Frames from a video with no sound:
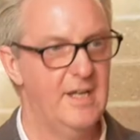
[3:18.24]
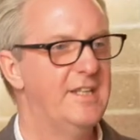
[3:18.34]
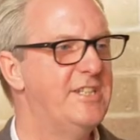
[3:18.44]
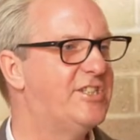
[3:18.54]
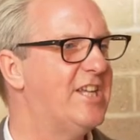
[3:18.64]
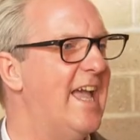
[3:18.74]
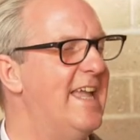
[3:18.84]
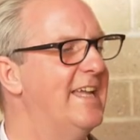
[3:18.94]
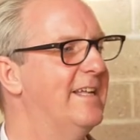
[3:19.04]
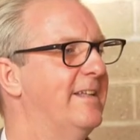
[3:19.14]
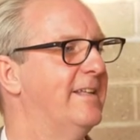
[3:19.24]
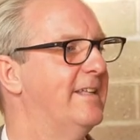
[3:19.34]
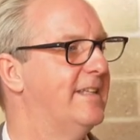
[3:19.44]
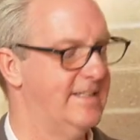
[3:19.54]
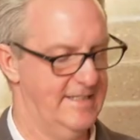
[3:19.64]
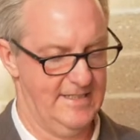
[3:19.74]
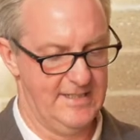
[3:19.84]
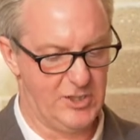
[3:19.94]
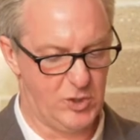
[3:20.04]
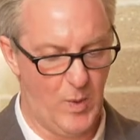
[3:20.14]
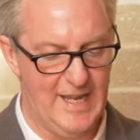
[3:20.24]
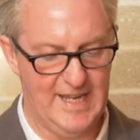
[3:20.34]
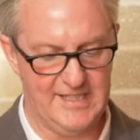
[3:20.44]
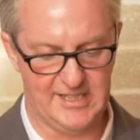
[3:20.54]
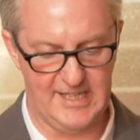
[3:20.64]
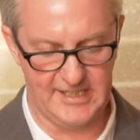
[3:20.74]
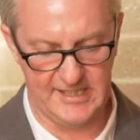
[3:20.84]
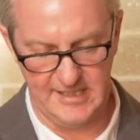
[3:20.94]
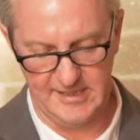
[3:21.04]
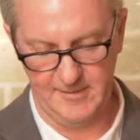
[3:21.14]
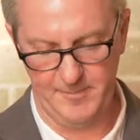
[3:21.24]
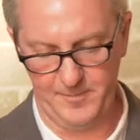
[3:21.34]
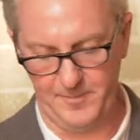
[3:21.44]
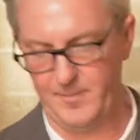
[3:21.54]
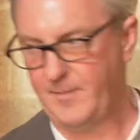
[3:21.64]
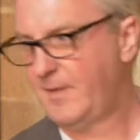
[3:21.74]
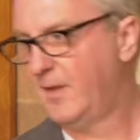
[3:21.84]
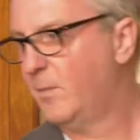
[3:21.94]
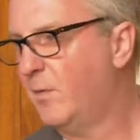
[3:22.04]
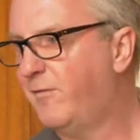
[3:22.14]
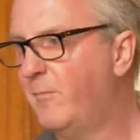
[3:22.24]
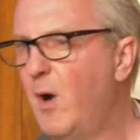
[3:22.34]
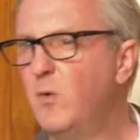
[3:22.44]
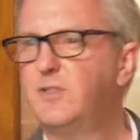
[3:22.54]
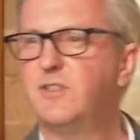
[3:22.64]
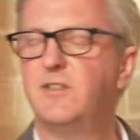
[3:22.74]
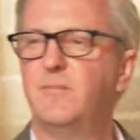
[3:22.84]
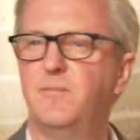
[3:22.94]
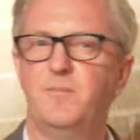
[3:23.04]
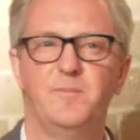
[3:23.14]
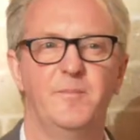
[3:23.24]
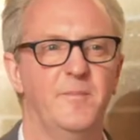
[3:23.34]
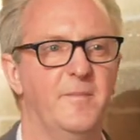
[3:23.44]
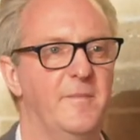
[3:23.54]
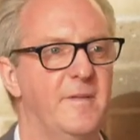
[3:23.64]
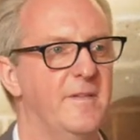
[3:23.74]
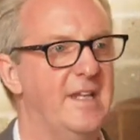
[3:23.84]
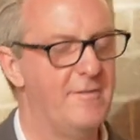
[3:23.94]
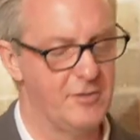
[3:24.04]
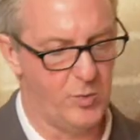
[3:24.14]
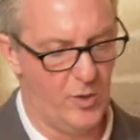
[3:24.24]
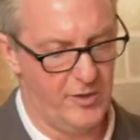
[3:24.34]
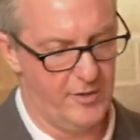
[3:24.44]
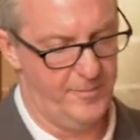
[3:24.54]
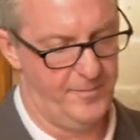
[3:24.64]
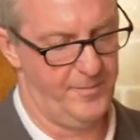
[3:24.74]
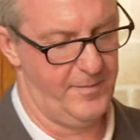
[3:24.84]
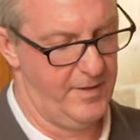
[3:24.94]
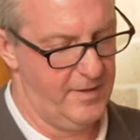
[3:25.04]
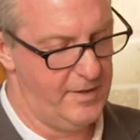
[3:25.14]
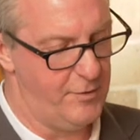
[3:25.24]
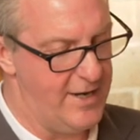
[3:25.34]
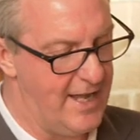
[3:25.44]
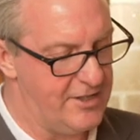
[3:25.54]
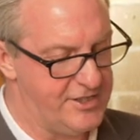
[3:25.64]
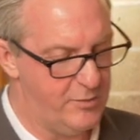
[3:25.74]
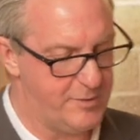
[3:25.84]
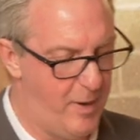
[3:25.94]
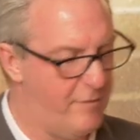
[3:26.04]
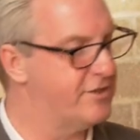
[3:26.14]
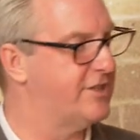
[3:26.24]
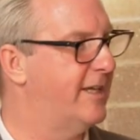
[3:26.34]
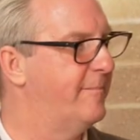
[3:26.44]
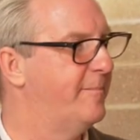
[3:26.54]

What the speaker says: They say the swinging 60s, but for most, they never swung. The reality was poverty.